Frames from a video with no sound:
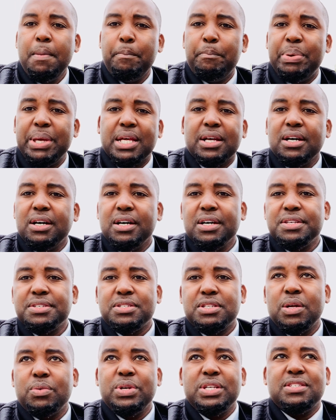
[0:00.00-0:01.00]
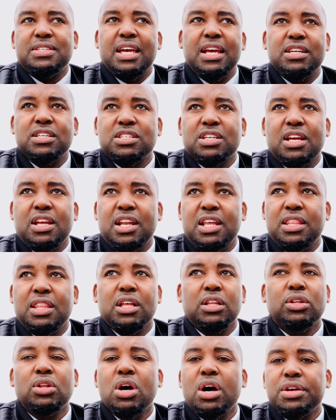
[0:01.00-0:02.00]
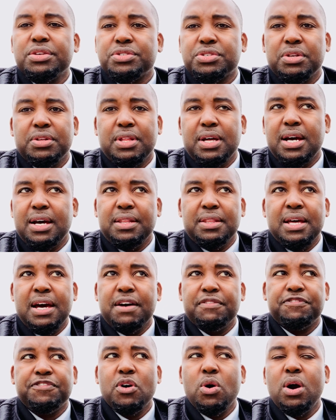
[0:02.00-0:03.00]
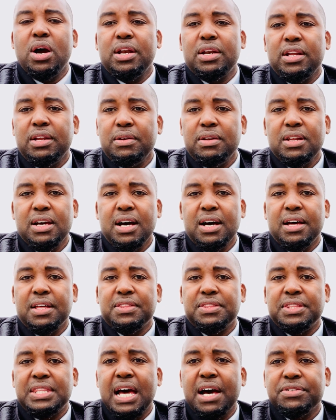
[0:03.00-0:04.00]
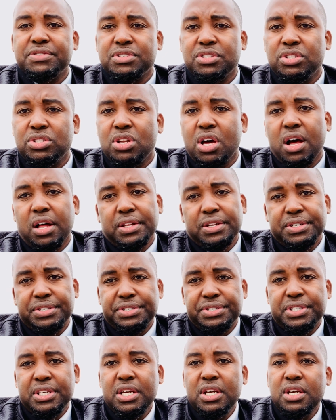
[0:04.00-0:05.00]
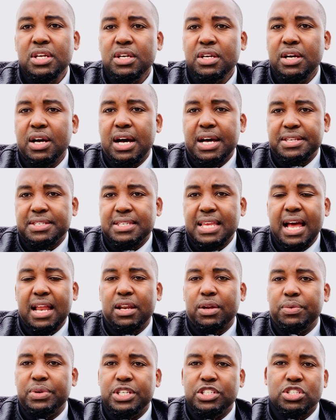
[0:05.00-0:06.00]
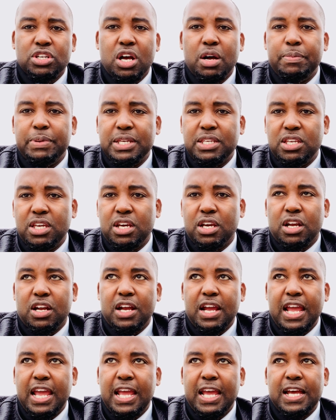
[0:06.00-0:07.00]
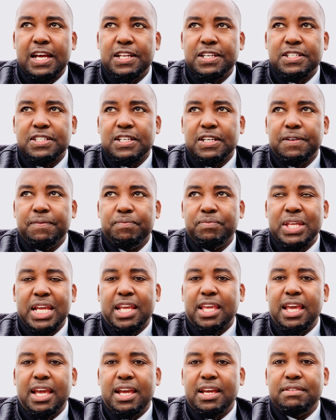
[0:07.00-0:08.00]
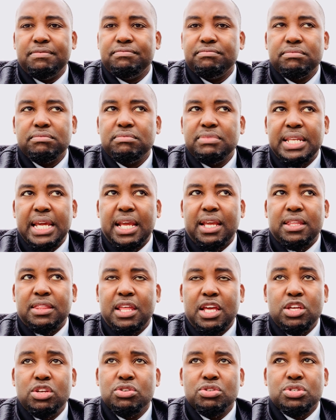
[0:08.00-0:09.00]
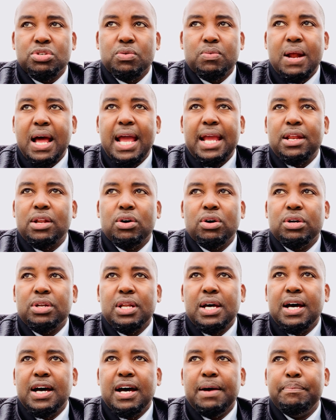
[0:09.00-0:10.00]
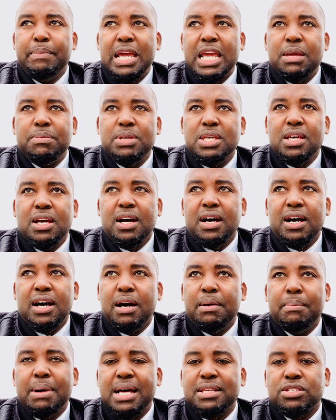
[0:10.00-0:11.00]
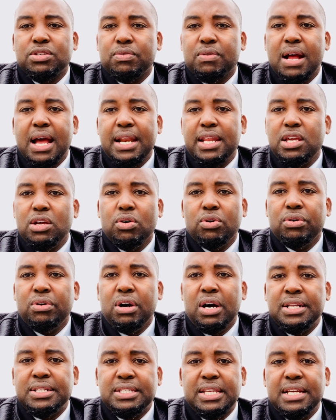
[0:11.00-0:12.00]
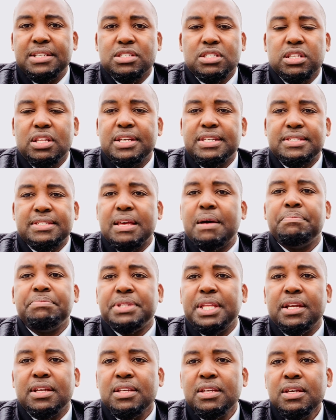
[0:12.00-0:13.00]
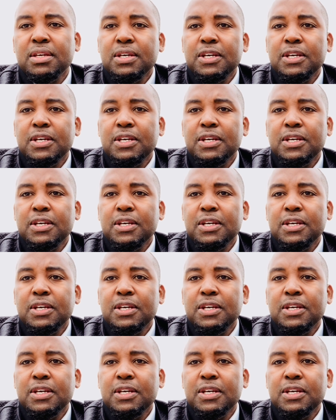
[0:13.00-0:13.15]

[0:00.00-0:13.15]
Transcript: because the recession, and they lost so that $400,000 salary job a year, and they can't. They used to ride on maybe a Maserati or a Tesla something,